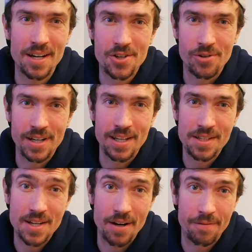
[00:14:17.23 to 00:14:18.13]
it's kind of
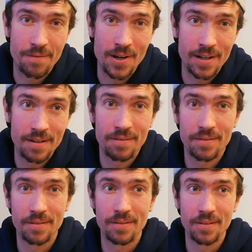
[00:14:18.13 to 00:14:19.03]
tricky, it's kind of fun,
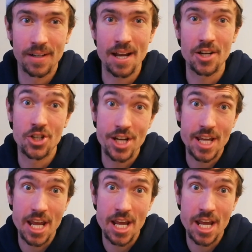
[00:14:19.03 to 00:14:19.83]
kind of